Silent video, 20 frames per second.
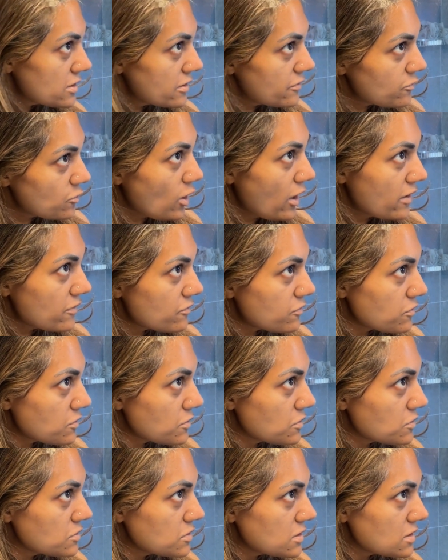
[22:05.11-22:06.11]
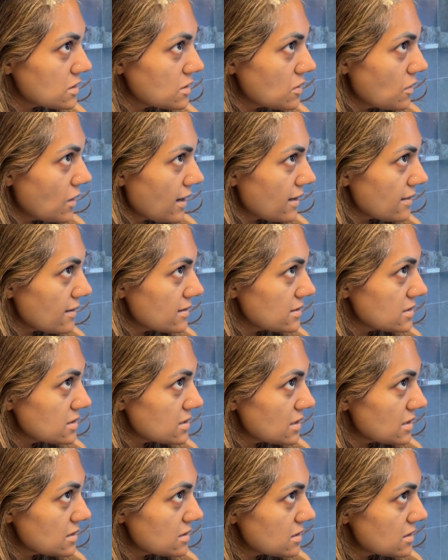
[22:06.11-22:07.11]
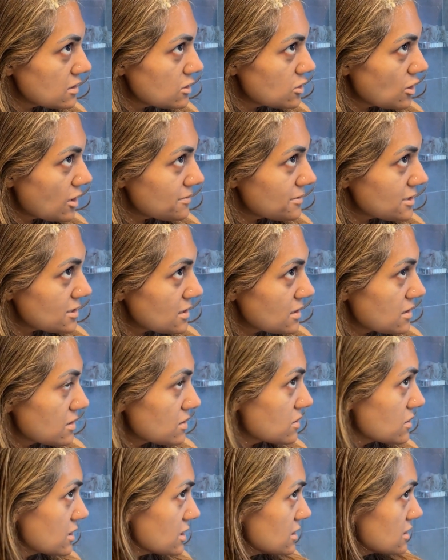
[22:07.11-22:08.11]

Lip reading: If you have roots and no highlights, the job is a little